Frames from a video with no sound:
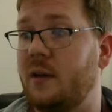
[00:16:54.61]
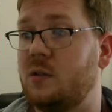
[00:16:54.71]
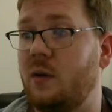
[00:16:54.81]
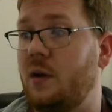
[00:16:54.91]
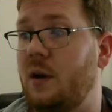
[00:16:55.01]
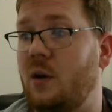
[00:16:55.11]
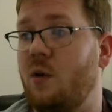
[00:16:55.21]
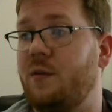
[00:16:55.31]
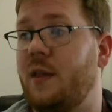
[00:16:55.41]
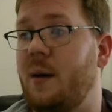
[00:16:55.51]
Right, so I don't need
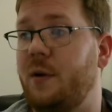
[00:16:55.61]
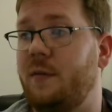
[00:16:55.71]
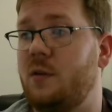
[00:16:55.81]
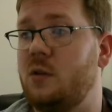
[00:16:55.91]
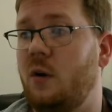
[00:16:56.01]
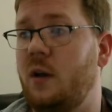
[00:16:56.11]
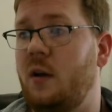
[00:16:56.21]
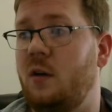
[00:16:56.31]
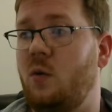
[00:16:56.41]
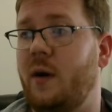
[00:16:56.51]
to go over that. But if you
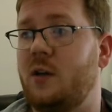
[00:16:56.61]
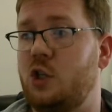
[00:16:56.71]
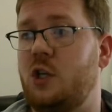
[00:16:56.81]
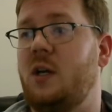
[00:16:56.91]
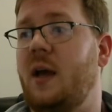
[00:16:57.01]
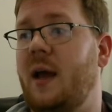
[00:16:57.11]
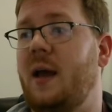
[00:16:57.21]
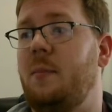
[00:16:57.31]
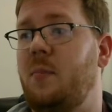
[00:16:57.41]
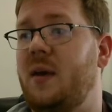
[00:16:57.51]
started here and you went G,
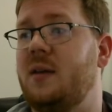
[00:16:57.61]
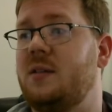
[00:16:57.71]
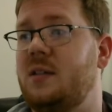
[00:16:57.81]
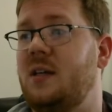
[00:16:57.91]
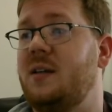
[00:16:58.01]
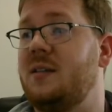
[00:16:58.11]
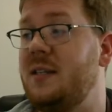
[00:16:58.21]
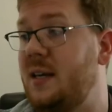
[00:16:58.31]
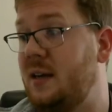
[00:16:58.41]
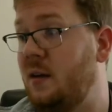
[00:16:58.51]
A, B, C,
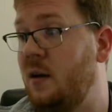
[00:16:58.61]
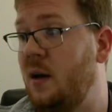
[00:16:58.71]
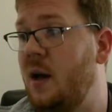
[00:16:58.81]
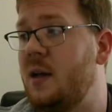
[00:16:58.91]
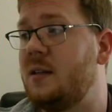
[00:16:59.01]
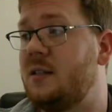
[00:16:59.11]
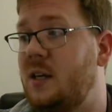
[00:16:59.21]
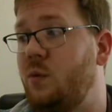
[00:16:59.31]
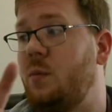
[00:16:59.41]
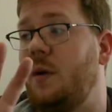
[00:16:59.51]
D,
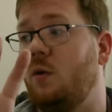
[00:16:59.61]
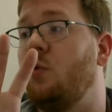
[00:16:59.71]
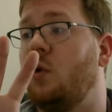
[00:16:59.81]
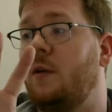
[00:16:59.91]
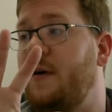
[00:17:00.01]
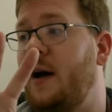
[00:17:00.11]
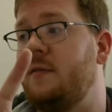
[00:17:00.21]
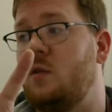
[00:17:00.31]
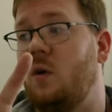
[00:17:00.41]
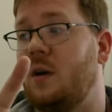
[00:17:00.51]
D would be your rule of
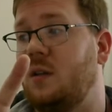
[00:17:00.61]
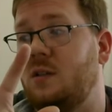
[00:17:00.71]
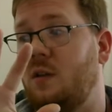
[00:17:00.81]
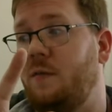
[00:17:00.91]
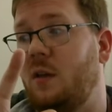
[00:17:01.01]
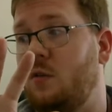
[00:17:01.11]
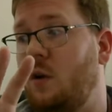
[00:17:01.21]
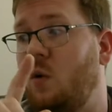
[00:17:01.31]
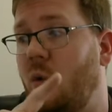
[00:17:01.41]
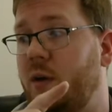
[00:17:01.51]
fives note because it's the
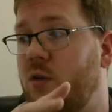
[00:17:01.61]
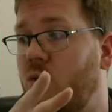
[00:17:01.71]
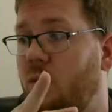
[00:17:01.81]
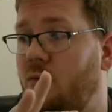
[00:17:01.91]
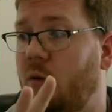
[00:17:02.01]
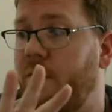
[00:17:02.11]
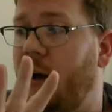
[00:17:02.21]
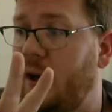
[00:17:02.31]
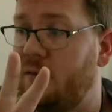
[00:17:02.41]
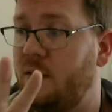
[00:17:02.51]
fifth note. 1, 2, 3, 4,
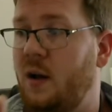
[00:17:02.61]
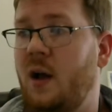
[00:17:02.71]
5.